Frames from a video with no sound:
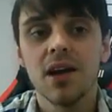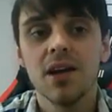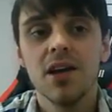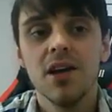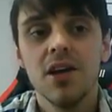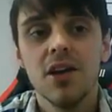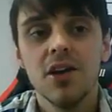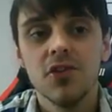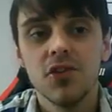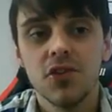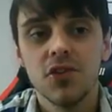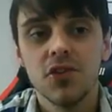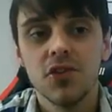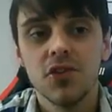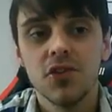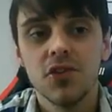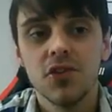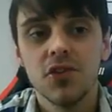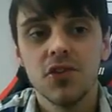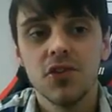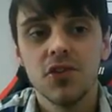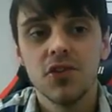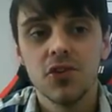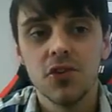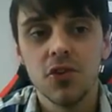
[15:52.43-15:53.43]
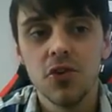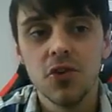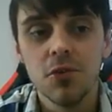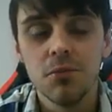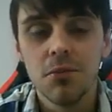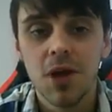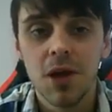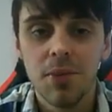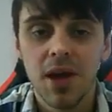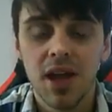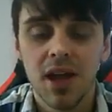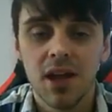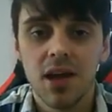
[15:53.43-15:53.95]
back to
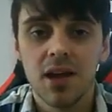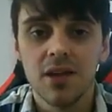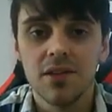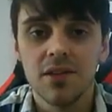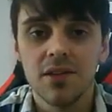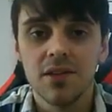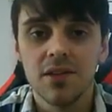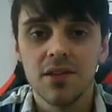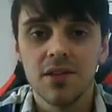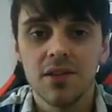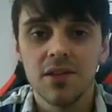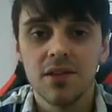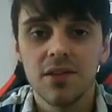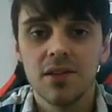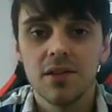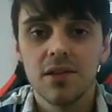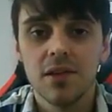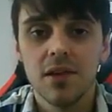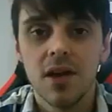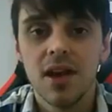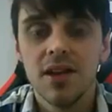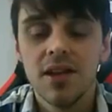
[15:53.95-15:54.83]
my paying ads.